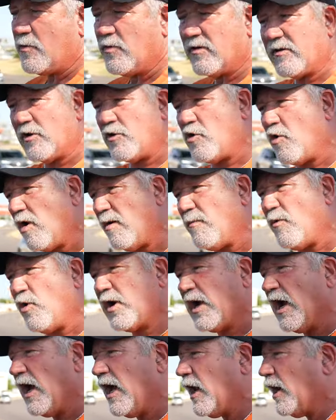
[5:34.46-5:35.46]
It was a normal
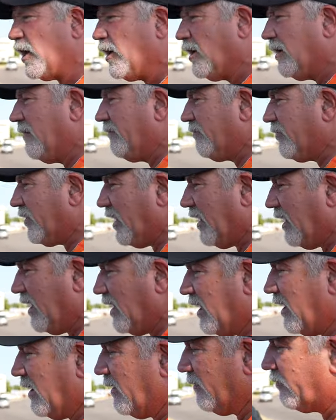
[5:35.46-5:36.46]
color.
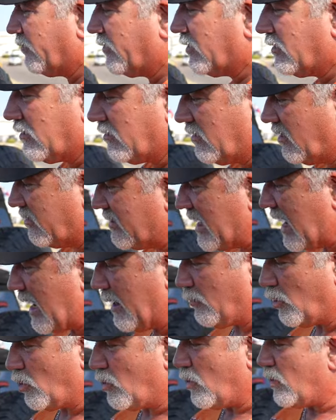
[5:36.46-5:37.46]
The
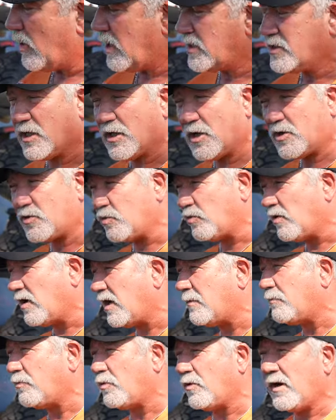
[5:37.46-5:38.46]
cyber orange, it looked
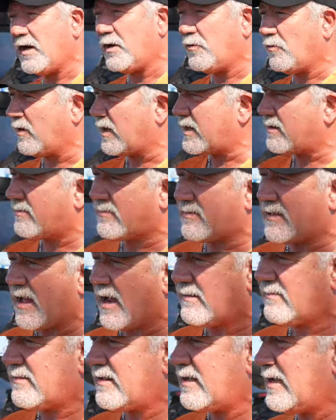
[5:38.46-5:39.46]
really pretty, really
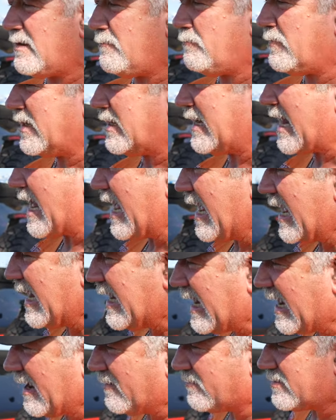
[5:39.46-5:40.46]
sexy, but I
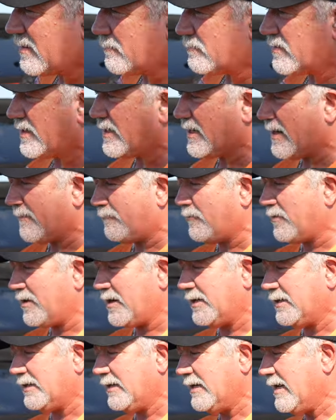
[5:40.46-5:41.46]
had to have something
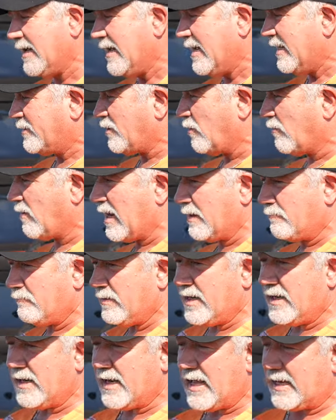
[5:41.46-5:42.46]
different. Don't like
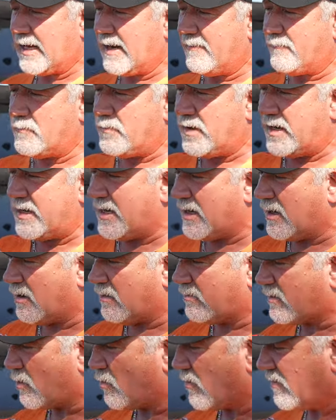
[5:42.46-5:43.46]
being like everybody
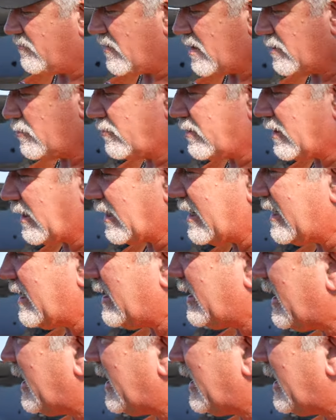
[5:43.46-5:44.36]
else, so we fender deleted